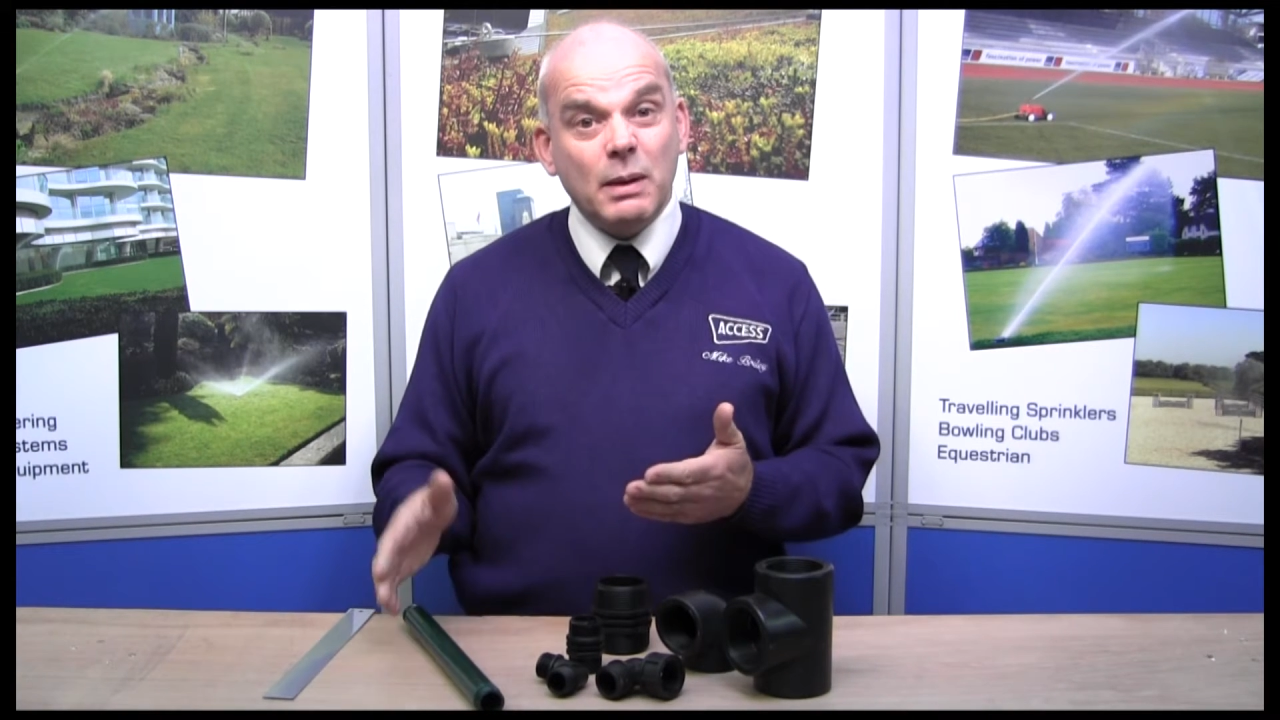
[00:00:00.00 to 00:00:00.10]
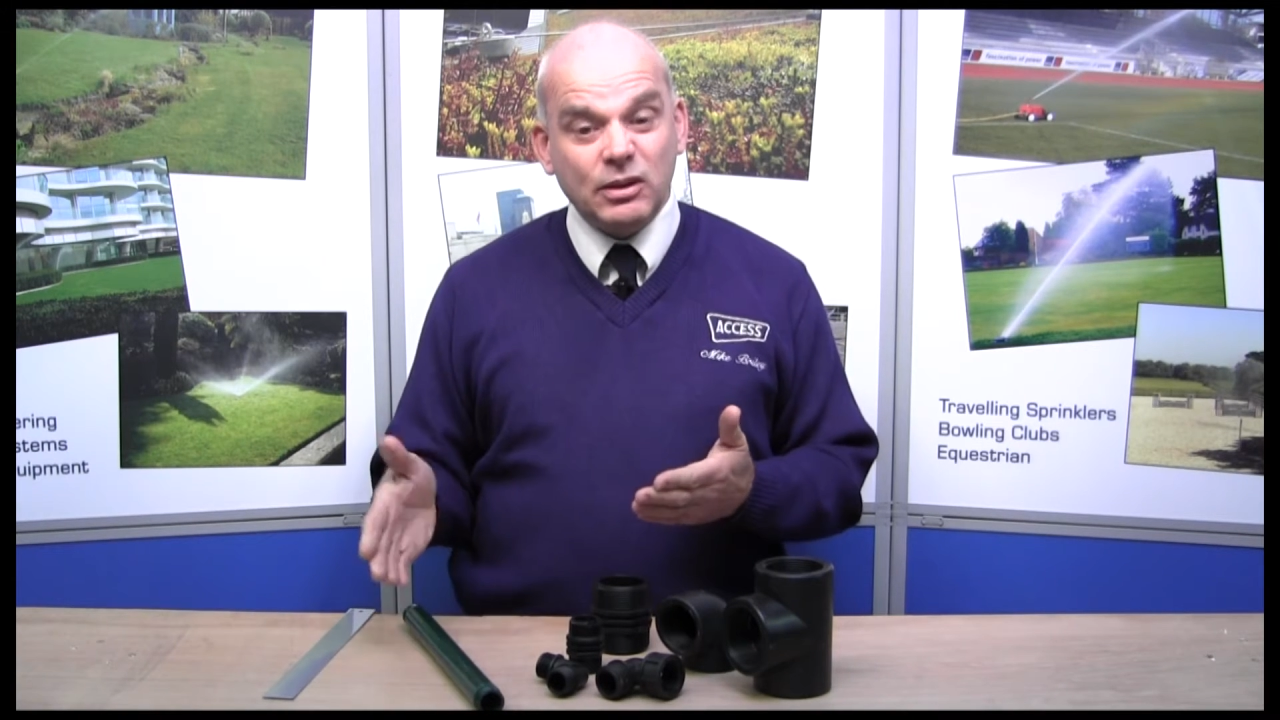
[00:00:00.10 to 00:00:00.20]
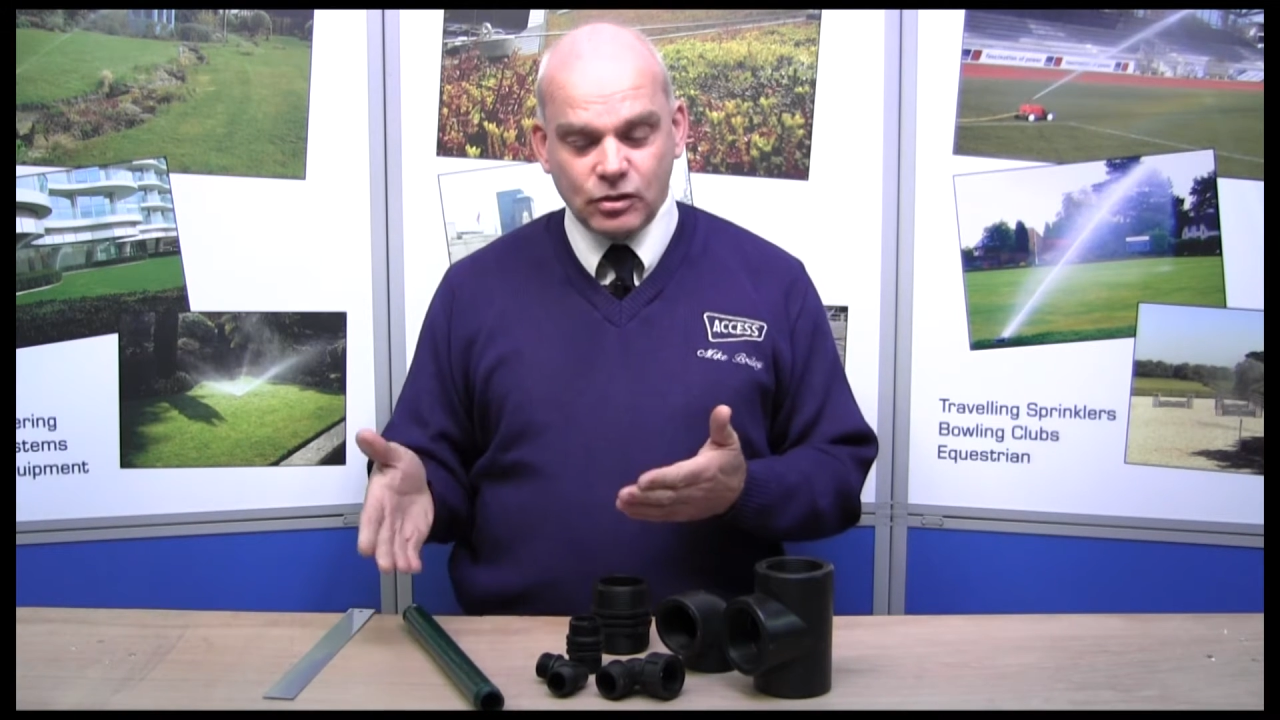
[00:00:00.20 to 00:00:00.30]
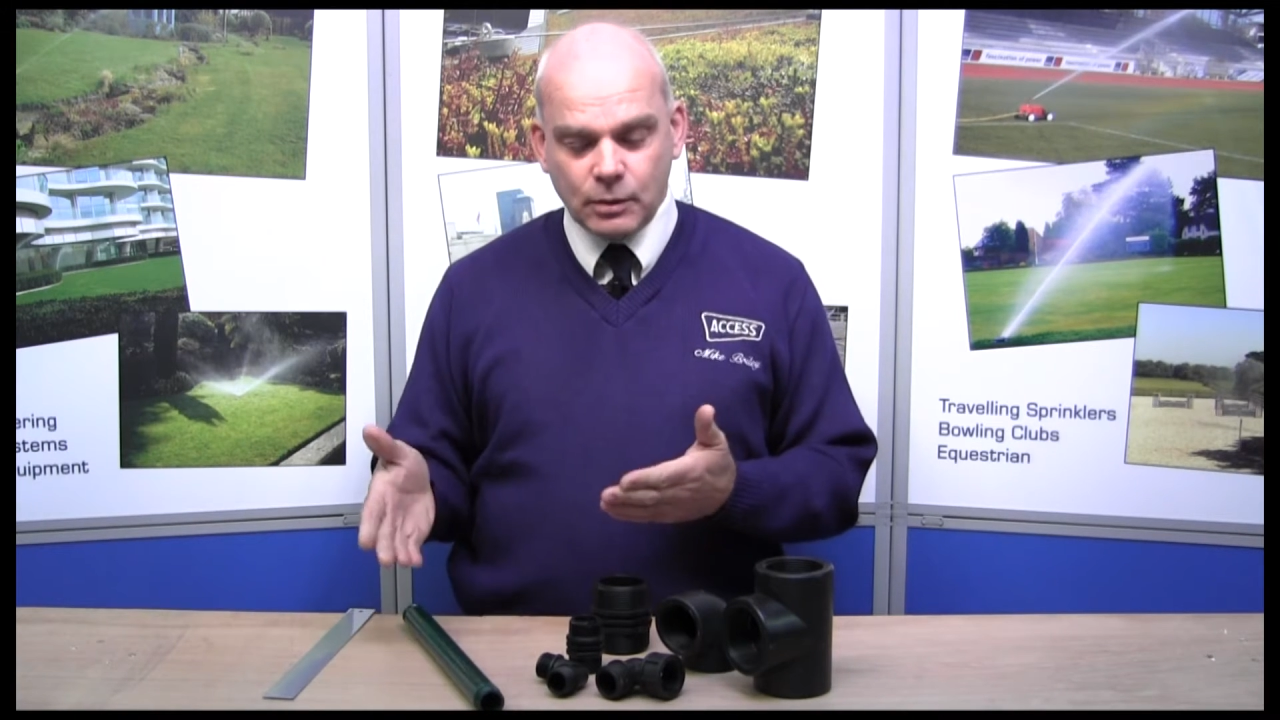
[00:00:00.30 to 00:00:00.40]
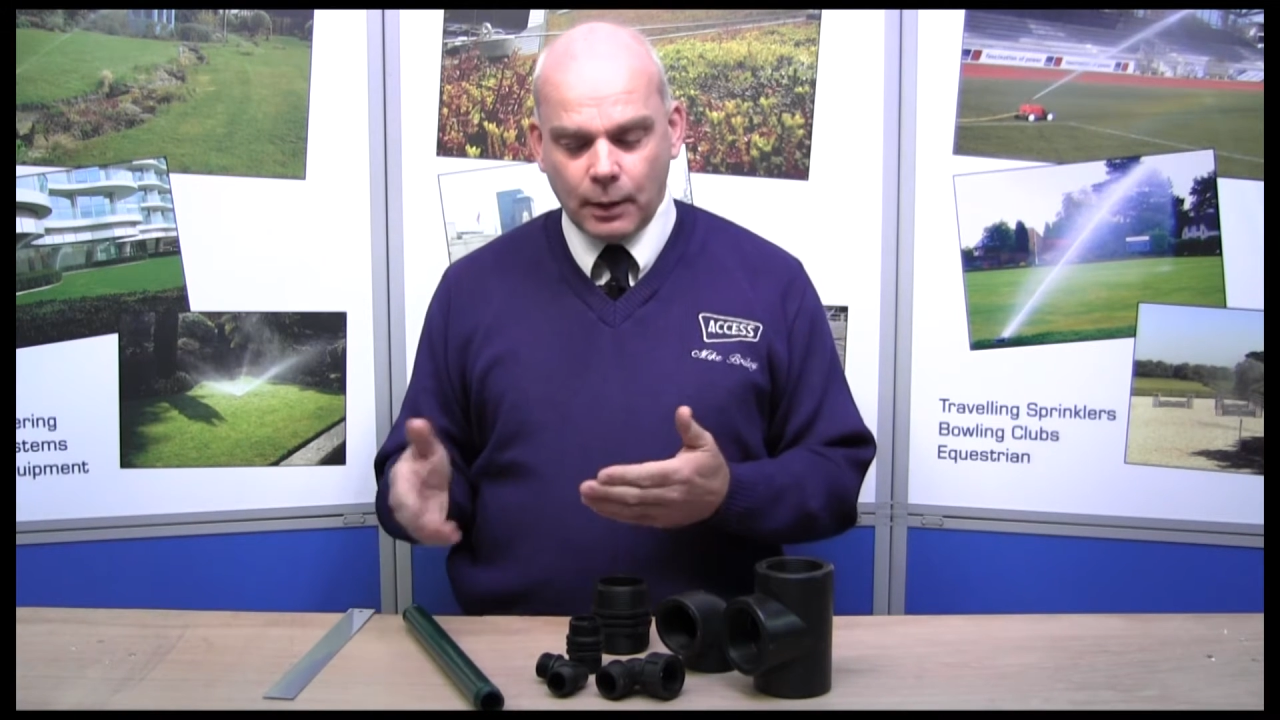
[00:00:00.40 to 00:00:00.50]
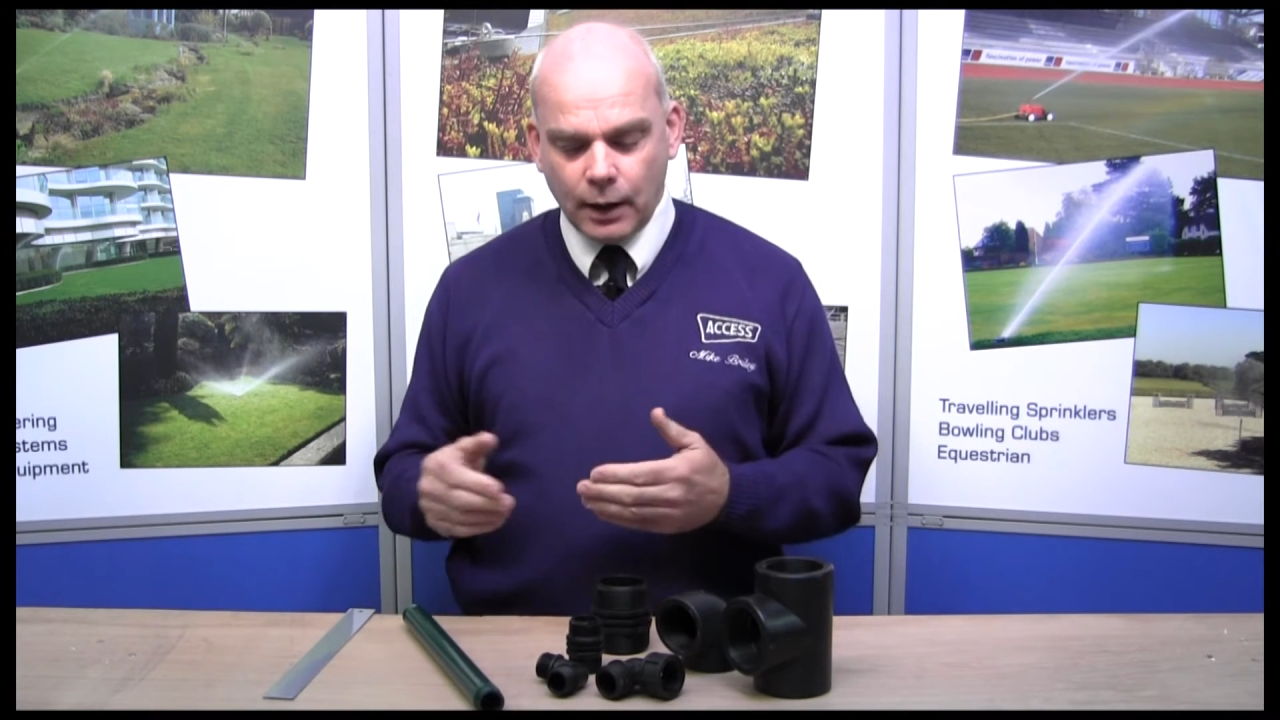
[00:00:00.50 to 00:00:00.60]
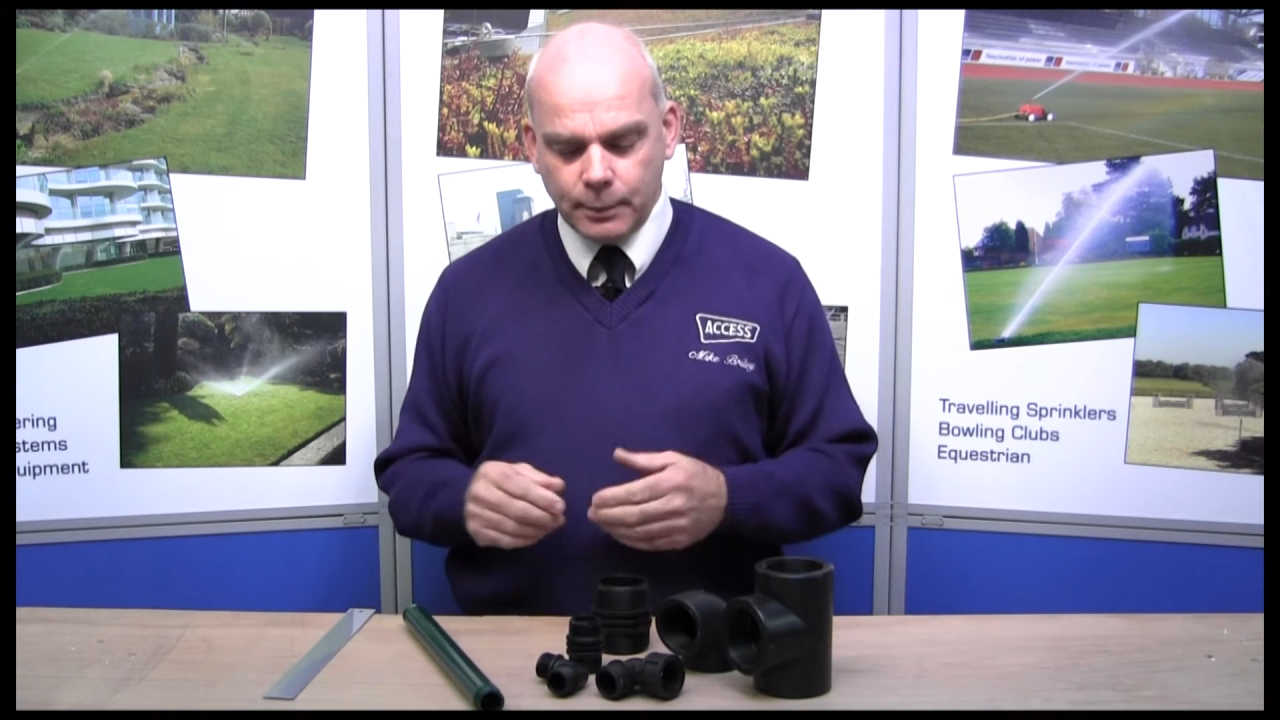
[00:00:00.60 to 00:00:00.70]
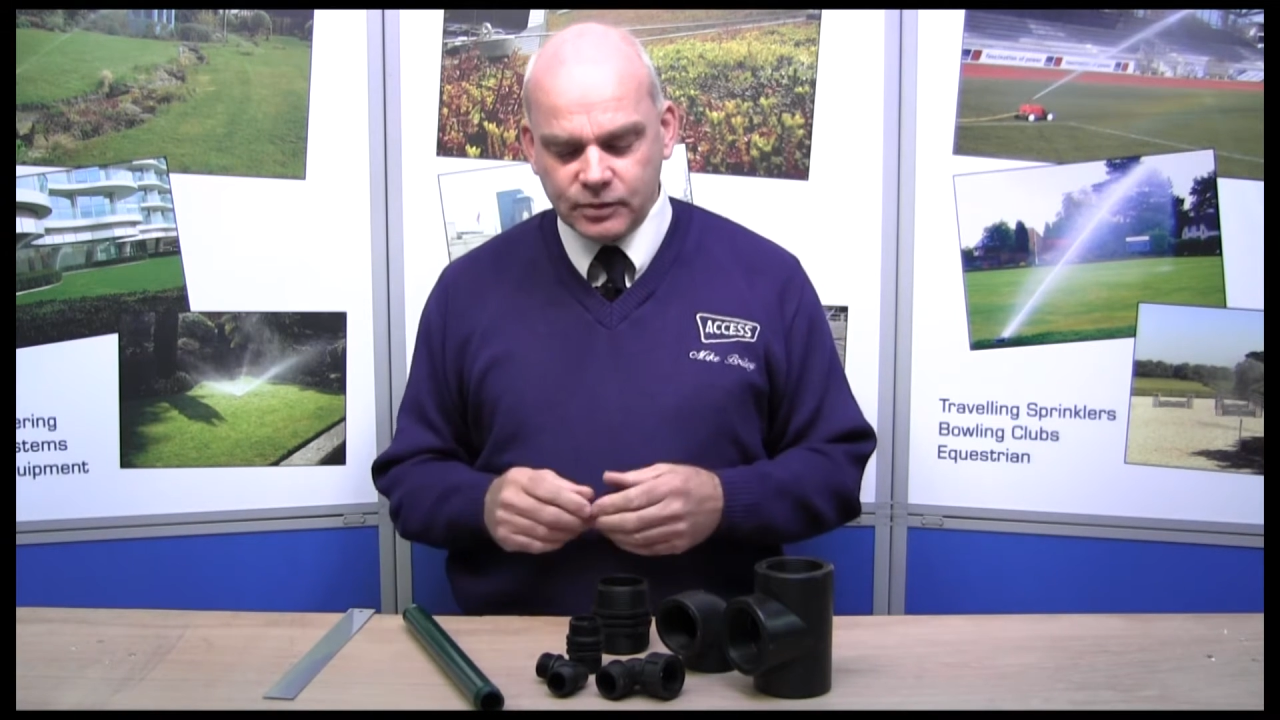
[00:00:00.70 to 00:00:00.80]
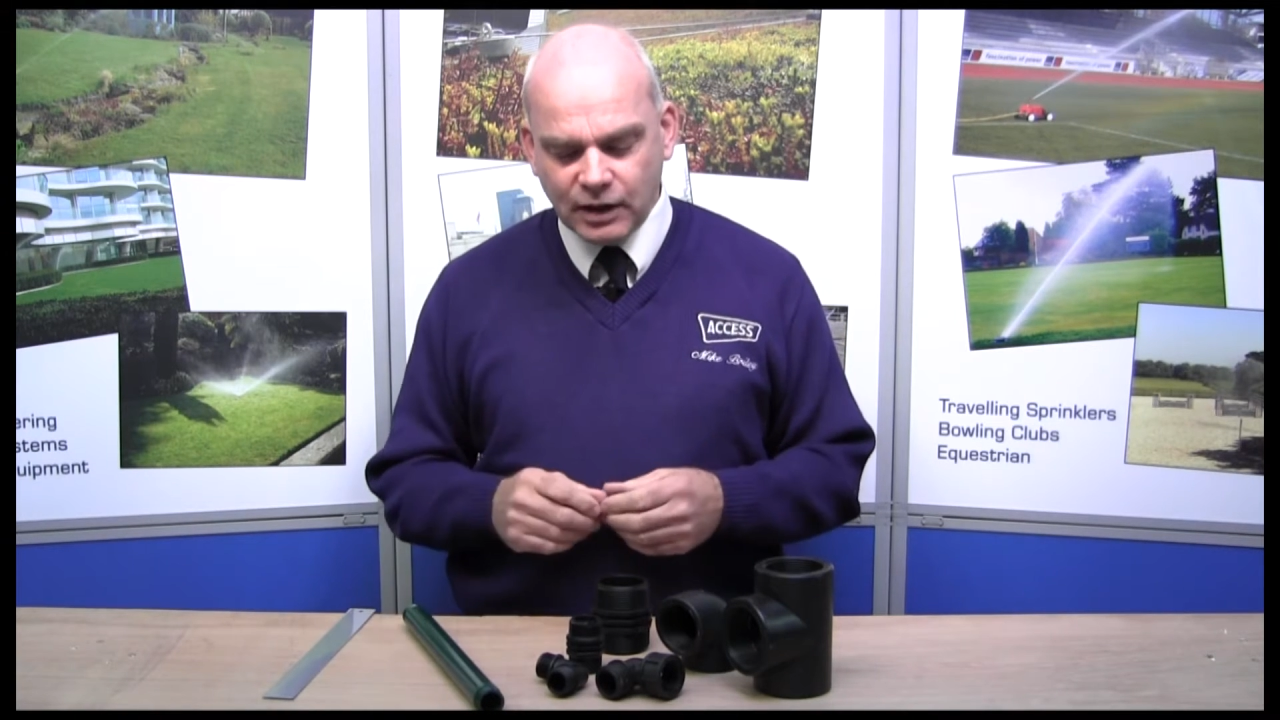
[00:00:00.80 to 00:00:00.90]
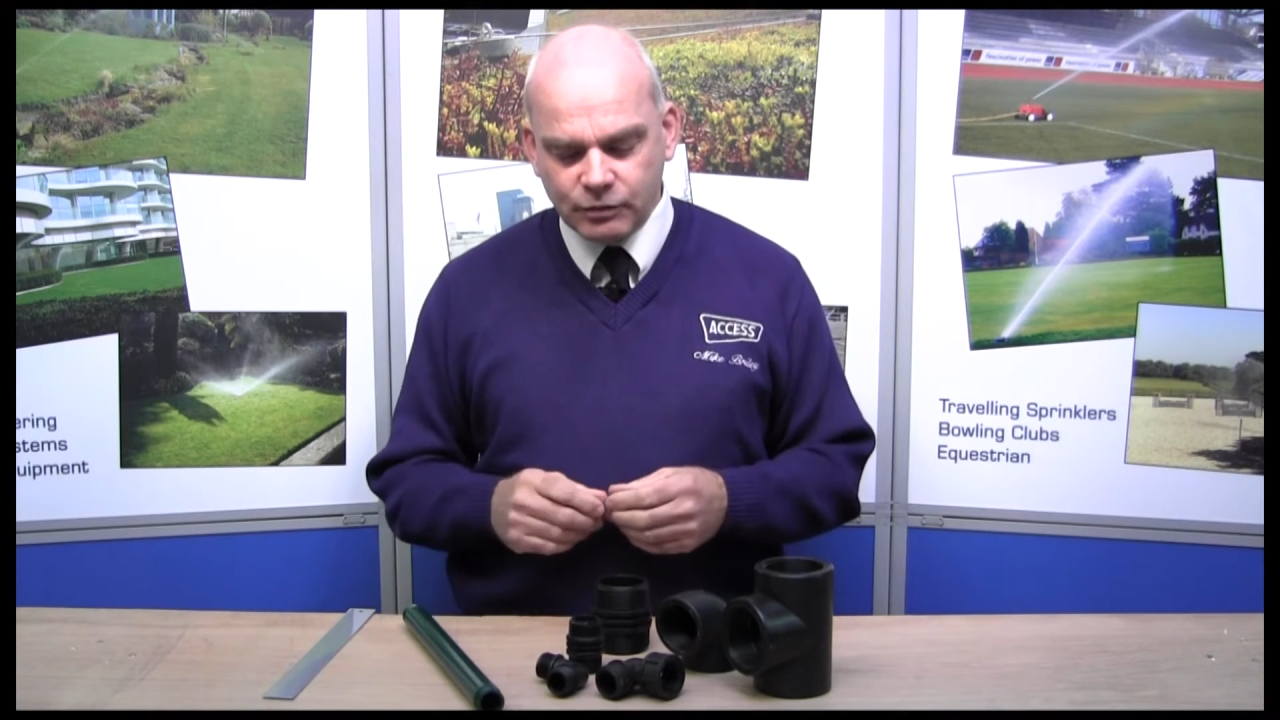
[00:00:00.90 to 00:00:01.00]
measure the pipe
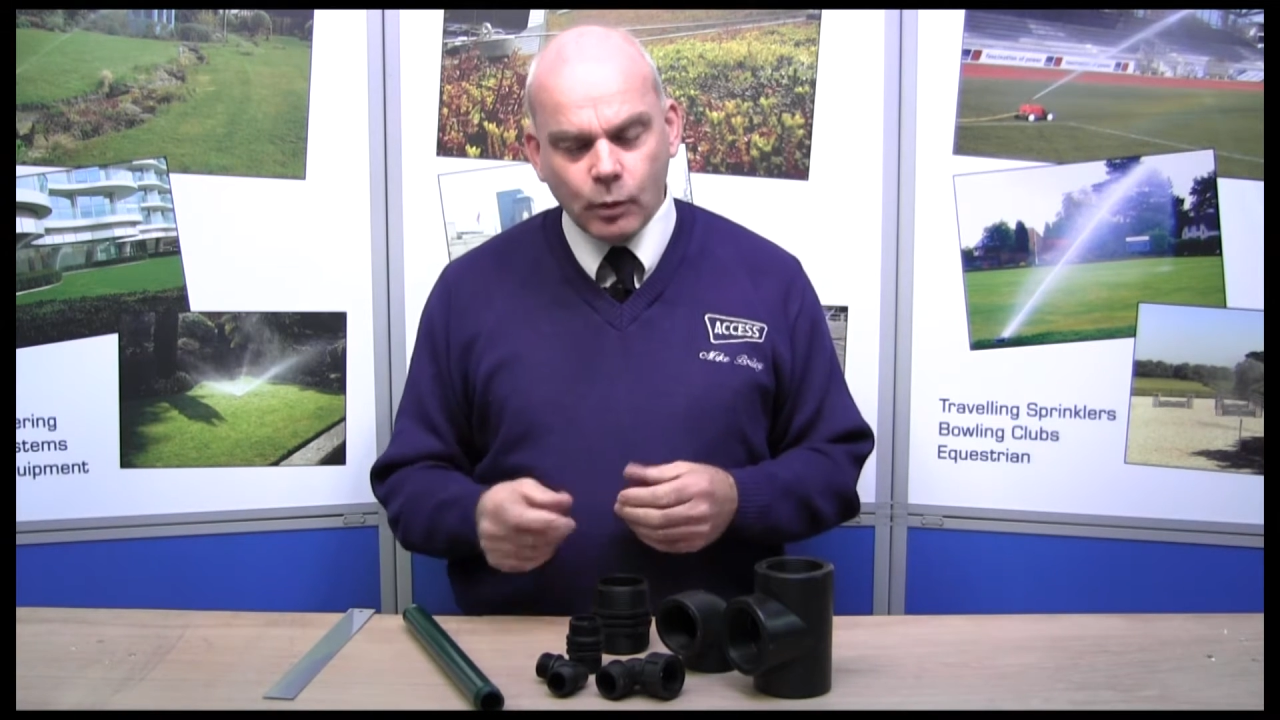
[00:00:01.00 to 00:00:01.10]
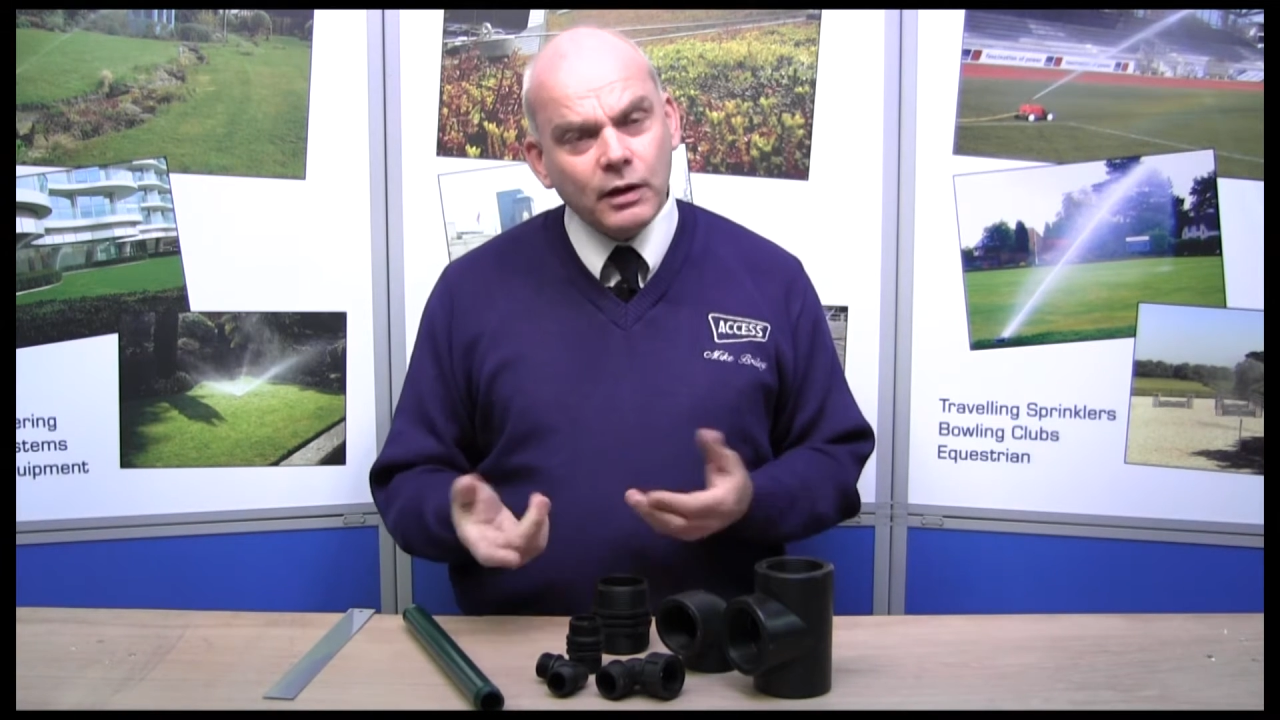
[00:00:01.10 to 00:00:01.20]
itself.